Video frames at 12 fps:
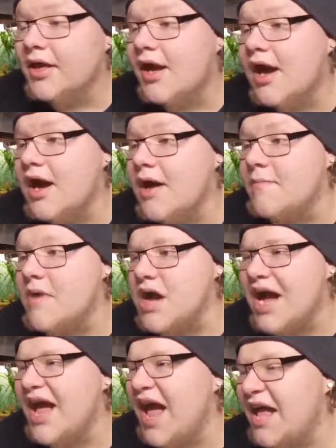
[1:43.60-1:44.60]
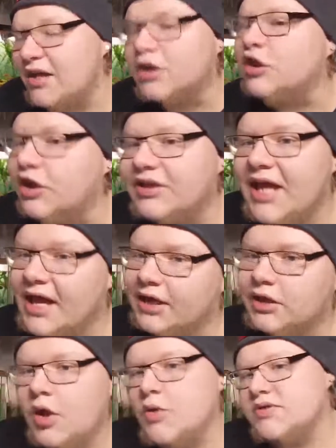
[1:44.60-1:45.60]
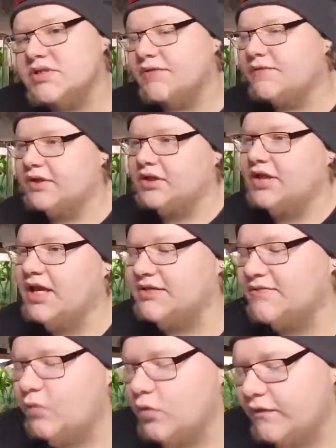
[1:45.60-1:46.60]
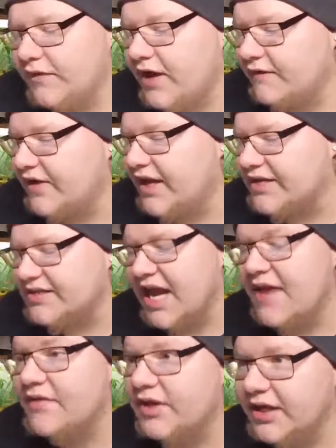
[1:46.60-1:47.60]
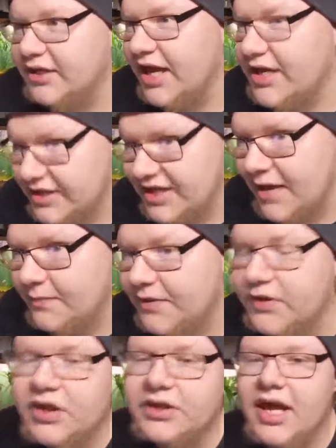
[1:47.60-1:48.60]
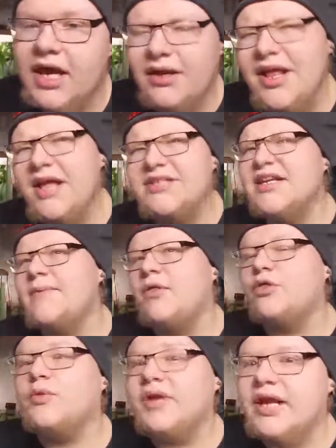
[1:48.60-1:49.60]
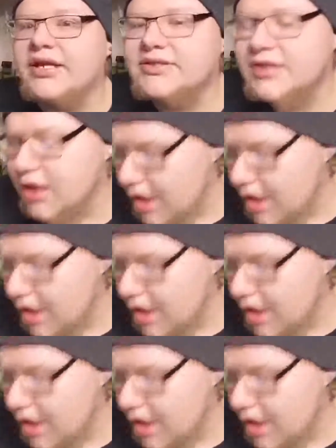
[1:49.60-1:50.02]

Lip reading: I hadn't looked at it closely for like the last 4 or 5 days. I haven't like in-depthly looked at it, I'd say about 3 days.